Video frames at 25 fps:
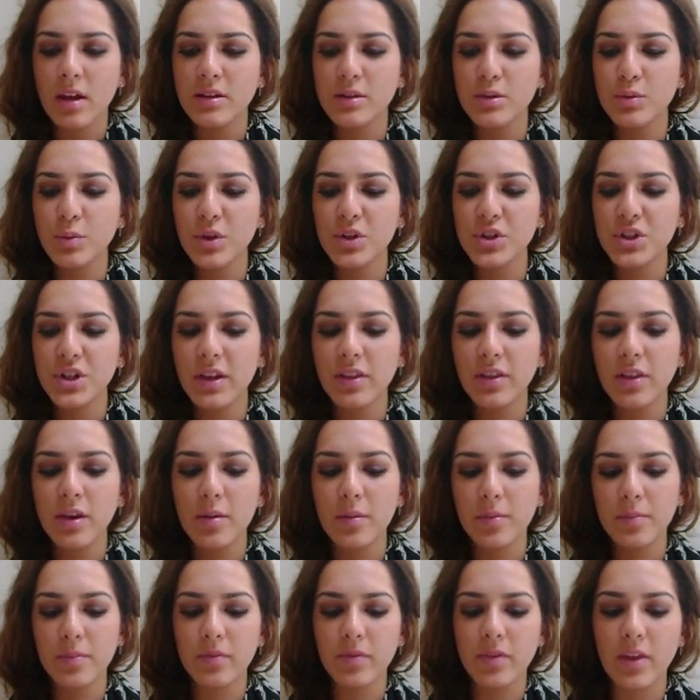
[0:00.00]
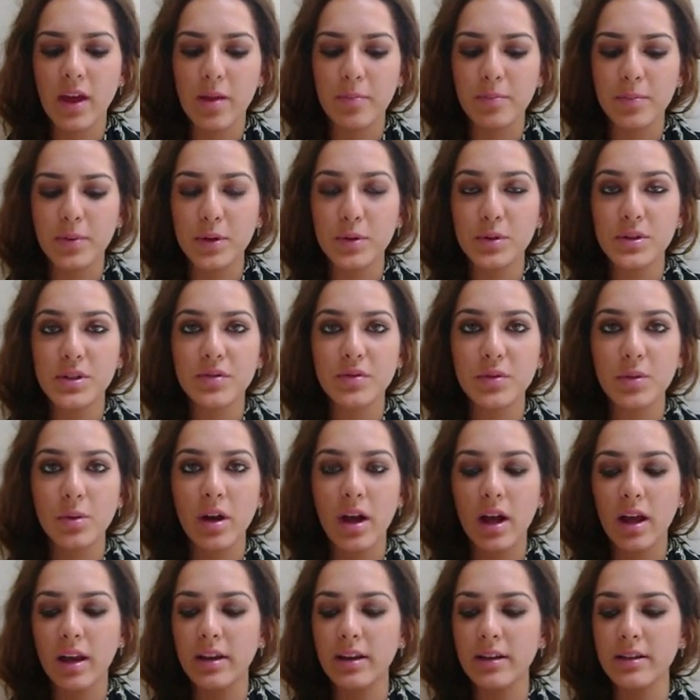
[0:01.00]
Swatching them, they're beautiful
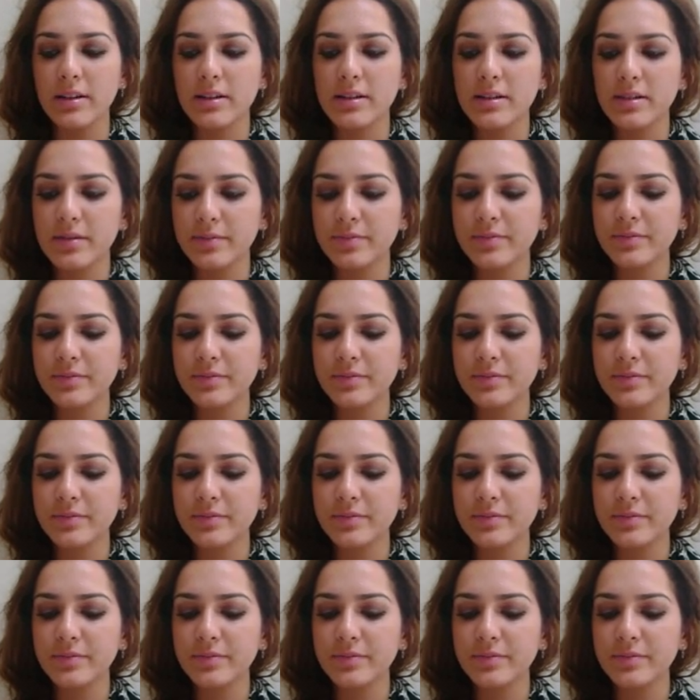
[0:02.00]
colours.